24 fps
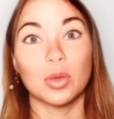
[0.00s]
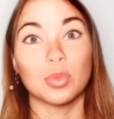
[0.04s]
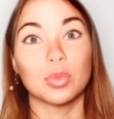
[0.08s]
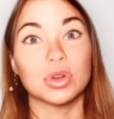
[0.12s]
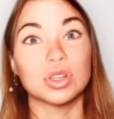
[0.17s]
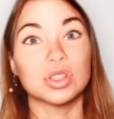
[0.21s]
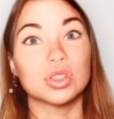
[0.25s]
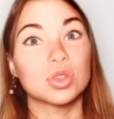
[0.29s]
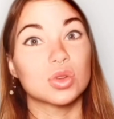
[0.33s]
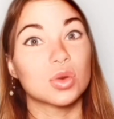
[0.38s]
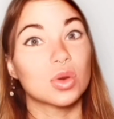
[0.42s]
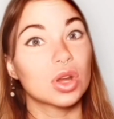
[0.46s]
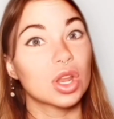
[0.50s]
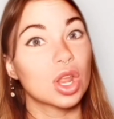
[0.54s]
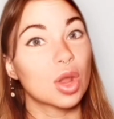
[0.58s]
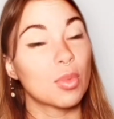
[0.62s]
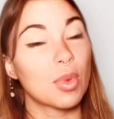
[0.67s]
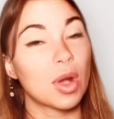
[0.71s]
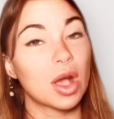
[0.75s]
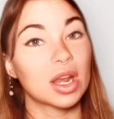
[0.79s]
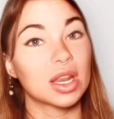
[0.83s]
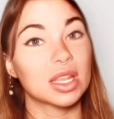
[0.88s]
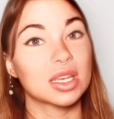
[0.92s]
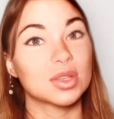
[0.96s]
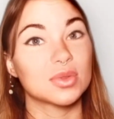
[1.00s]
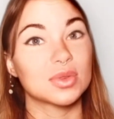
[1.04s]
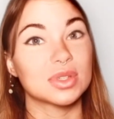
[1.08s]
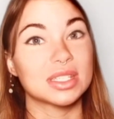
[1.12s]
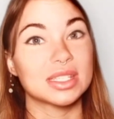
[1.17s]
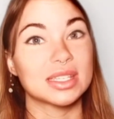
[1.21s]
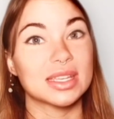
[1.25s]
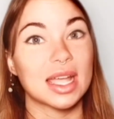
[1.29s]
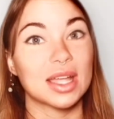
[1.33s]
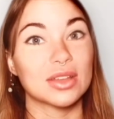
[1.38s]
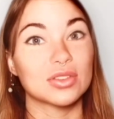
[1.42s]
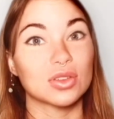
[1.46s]
restore your body to
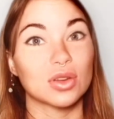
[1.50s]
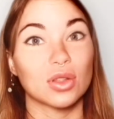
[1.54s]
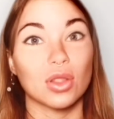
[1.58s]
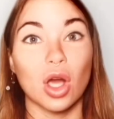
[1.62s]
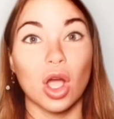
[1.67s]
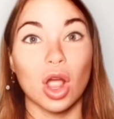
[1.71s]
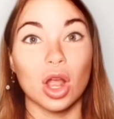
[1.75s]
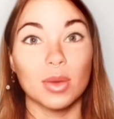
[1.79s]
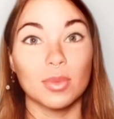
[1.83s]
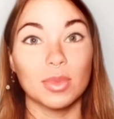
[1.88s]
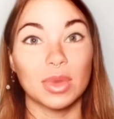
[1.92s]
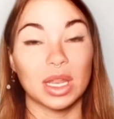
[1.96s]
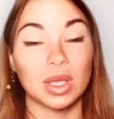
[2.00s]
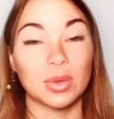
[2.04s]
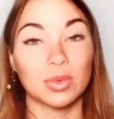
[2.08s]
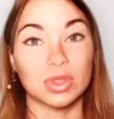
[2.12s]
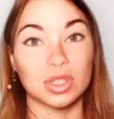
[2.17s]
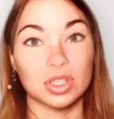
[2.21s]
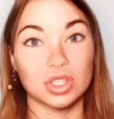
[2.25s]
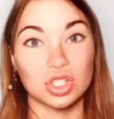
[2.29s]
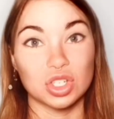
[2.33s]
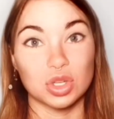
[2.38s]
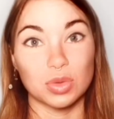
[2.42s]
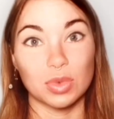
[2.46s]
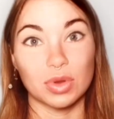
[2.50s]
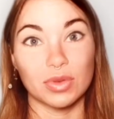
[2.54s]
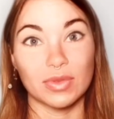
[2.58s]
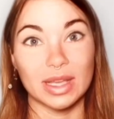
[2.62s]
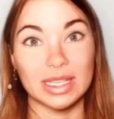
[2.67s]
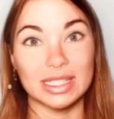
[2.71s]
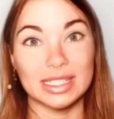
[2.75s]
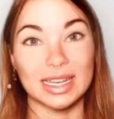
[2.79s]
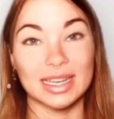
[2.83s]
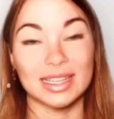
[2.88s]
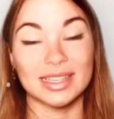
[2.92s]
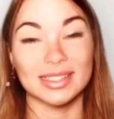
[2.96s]
its natural harmony with the Schumann
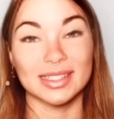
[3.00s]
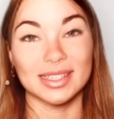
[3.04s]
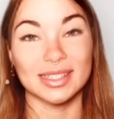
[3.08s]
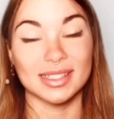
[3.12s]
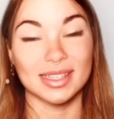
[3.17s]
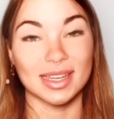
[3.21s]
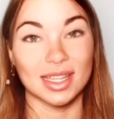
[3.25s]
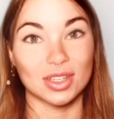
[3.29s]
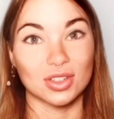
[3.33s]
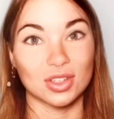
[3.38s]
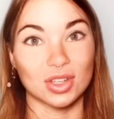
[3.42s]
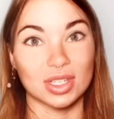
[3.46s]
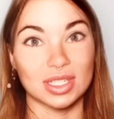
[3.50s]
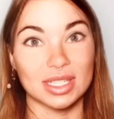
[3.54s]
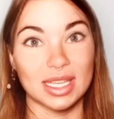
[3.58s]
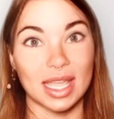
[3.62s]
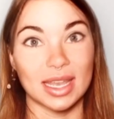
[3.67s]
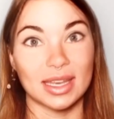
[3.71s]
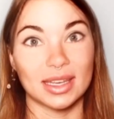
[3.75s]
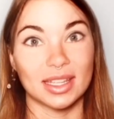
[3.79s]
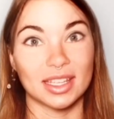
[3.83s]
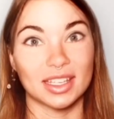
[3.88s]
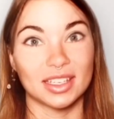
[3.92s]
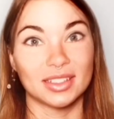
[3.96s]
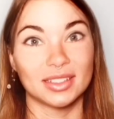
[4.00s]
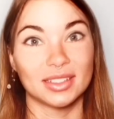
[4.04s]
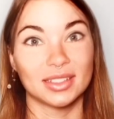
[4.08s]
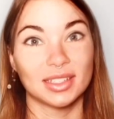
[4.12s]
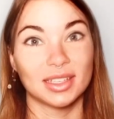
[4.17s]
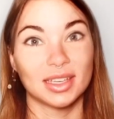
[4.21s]
resonance as nature intended.